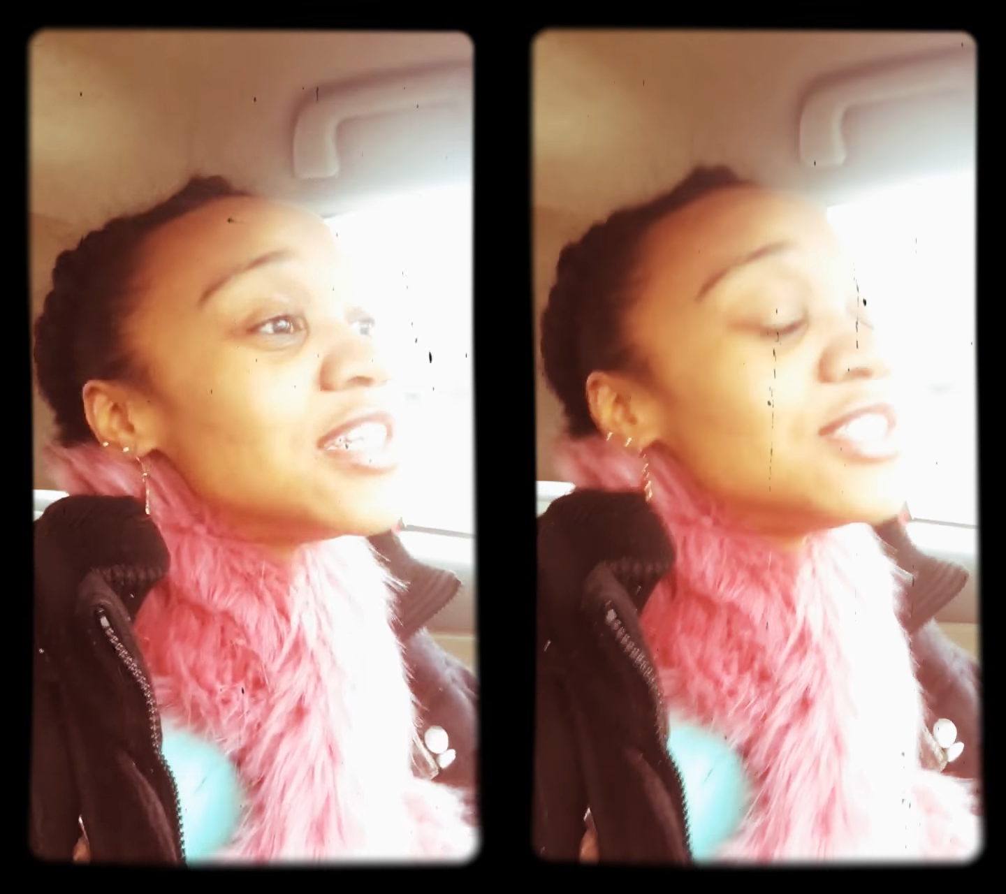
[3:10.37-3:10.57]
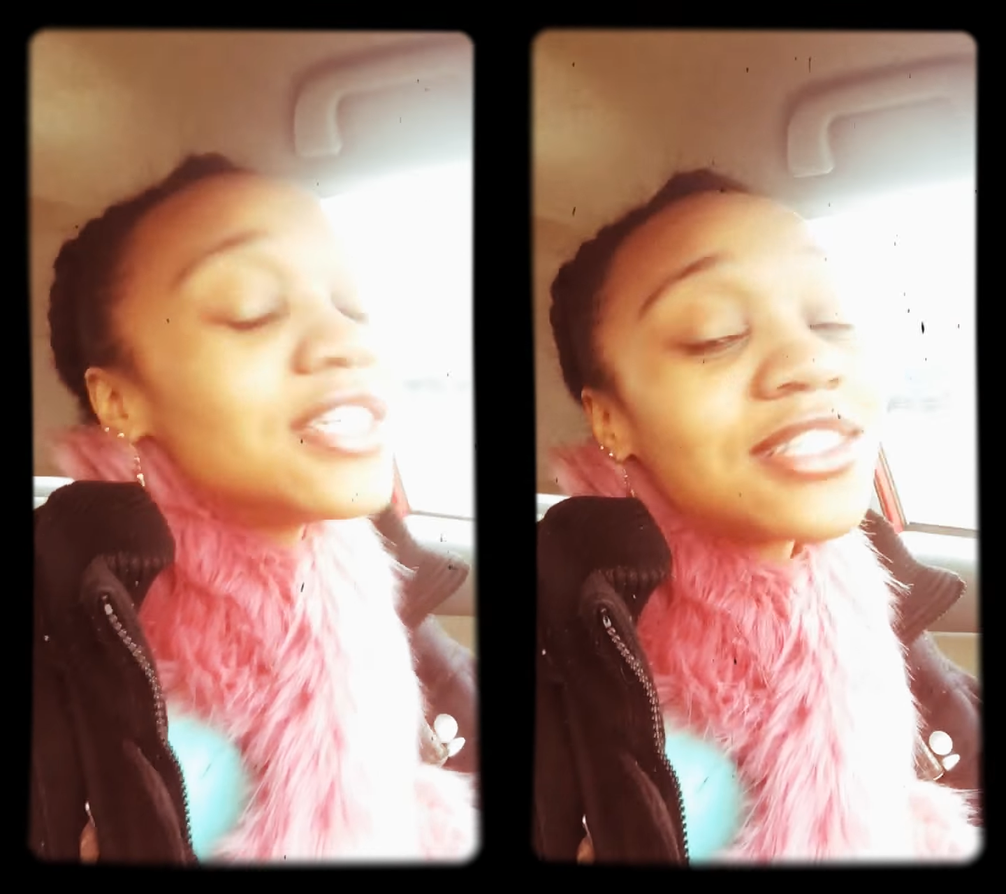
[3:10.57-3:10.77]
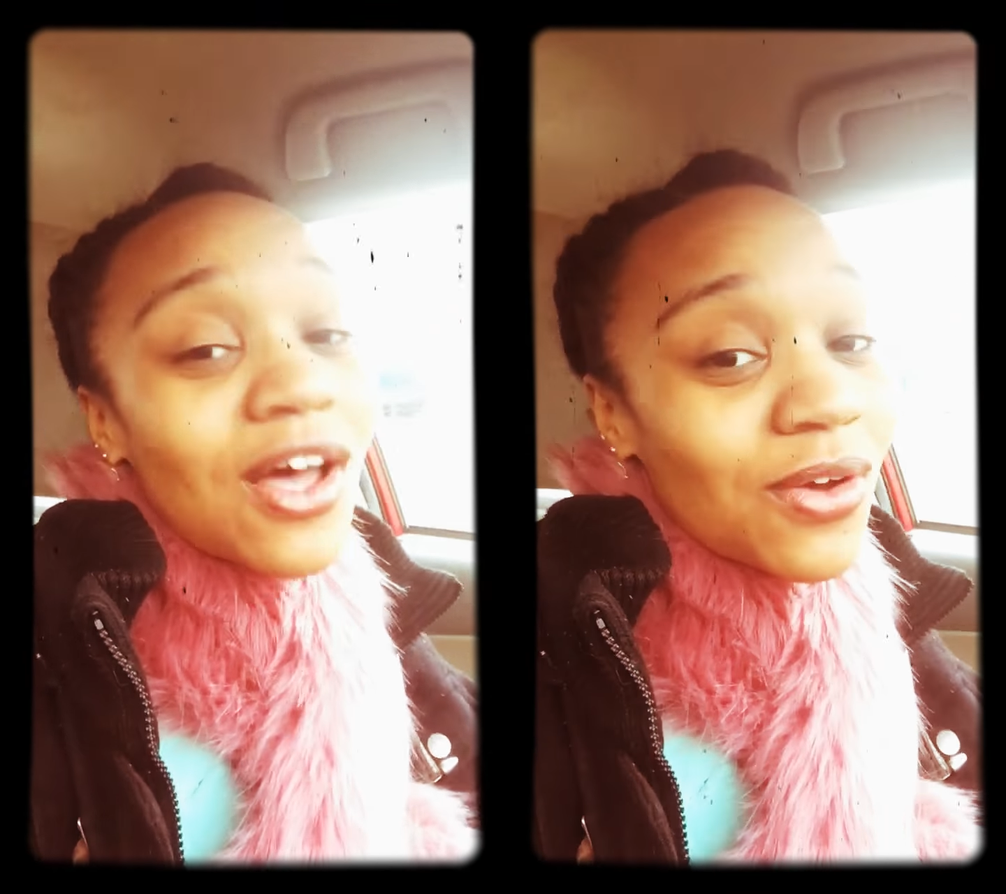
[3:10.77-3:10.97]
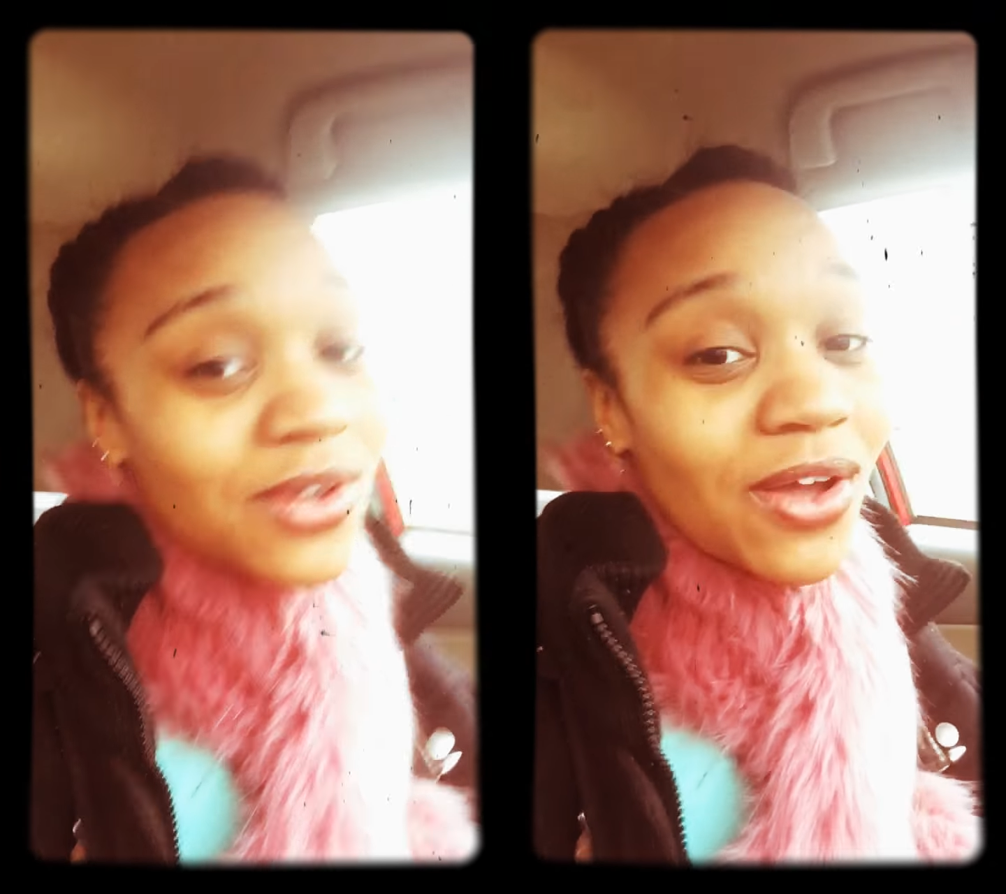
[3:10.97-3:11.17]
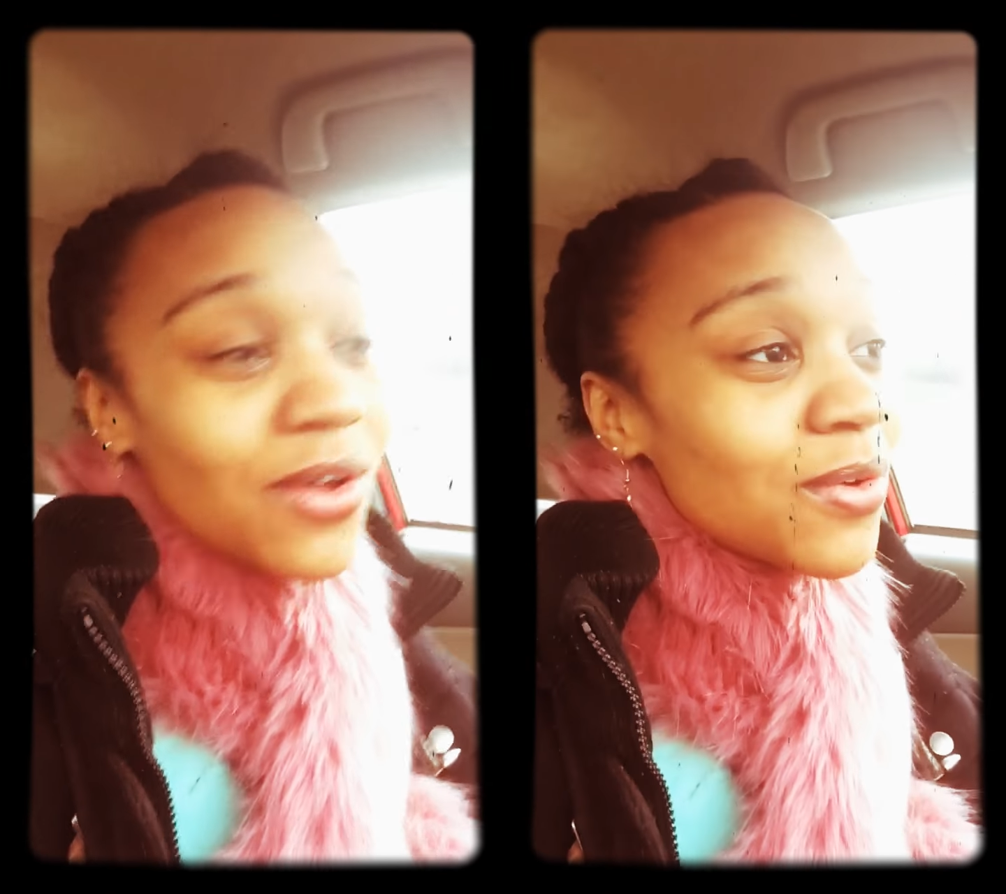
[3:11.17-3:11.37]
just
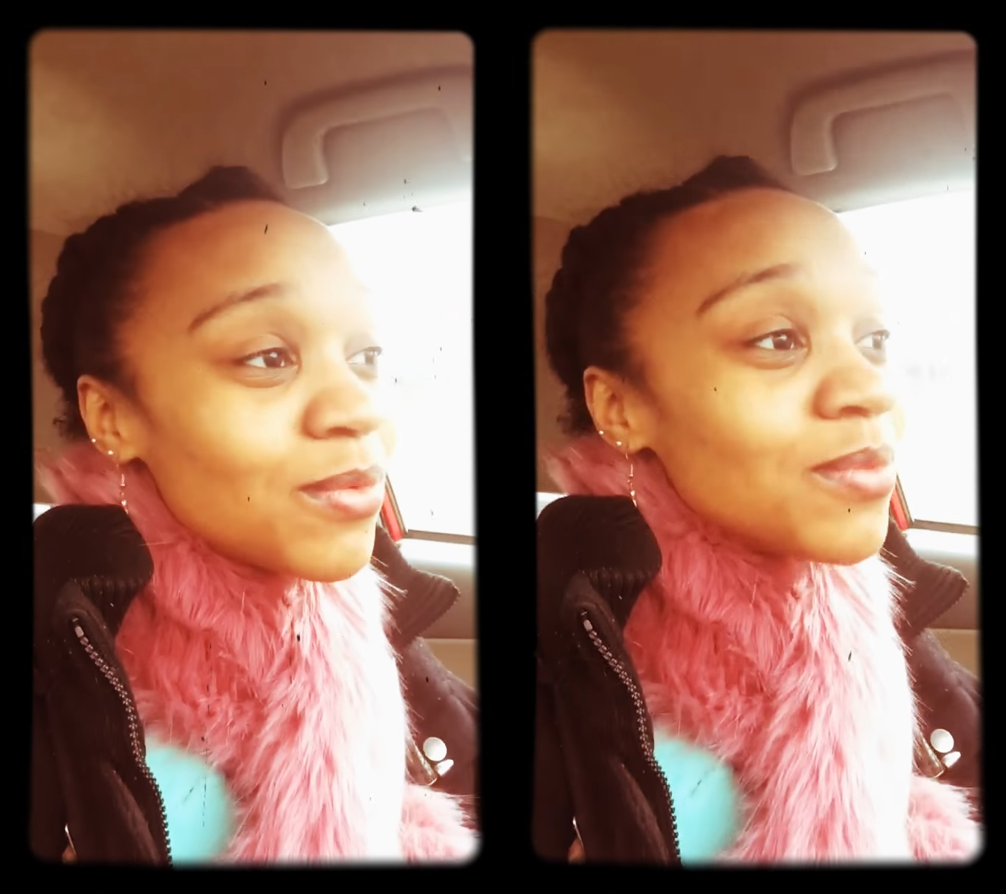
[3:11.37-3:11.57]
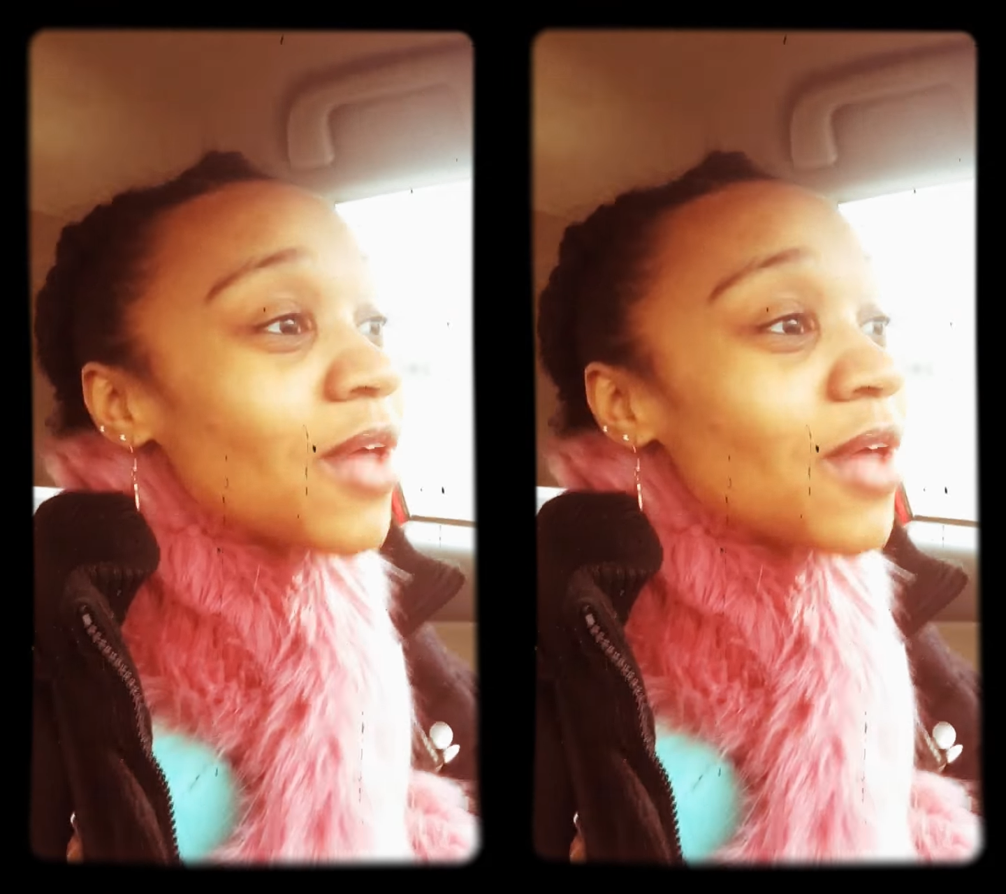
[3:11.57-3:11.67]
hold on